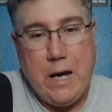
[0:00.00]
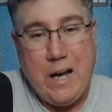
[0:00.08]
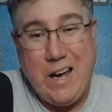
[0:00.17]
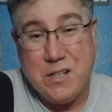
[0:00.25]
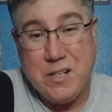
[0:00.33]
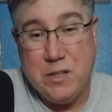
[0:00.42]

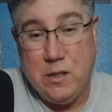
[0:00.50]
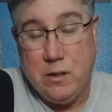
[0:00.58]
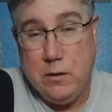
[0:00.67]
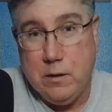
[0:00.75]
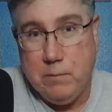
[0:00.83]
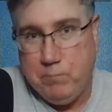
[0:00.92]
I actually
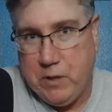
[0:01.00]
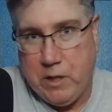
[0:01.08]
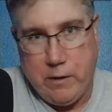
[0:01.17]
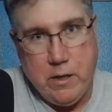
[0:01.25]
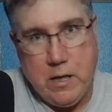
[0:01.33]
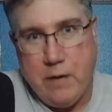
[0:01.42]

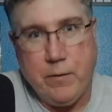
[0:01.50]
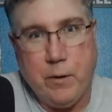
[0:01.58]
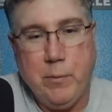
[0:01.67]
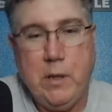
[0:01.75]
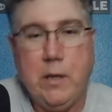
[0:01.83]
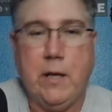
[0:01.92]
carried a knife
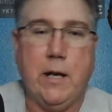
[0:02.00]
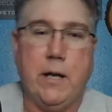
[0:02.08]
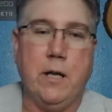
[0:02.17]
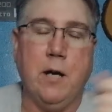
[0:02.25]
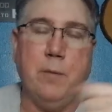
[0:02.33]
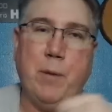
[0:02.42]
on me and I
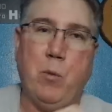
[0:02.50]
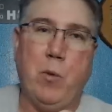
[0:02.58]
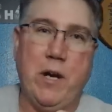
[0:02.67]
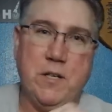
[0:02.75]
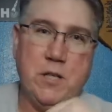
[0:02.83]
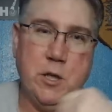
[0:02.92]
cut my
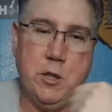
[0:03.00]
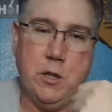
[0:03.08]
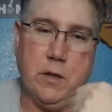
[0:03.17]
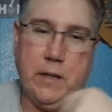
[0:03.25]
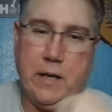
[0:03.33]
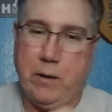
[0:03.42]
white
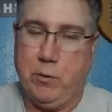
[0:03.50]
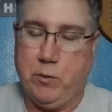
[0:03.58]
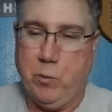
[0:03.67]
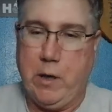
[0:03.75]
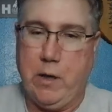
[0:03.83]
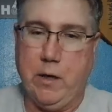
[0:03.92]
t-shirt that I
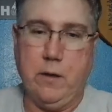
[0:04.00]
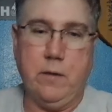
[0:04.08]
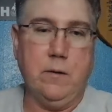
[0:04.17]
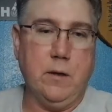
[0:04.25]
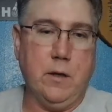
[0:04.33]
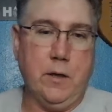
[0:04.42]
was wearing
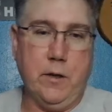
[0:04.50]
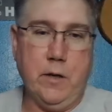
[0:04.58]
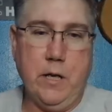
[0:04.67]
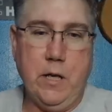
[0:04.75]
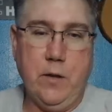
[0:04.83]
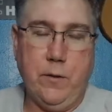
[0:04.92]

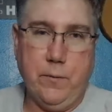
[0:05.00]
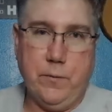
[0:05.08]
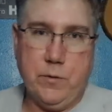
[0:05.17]
underneath.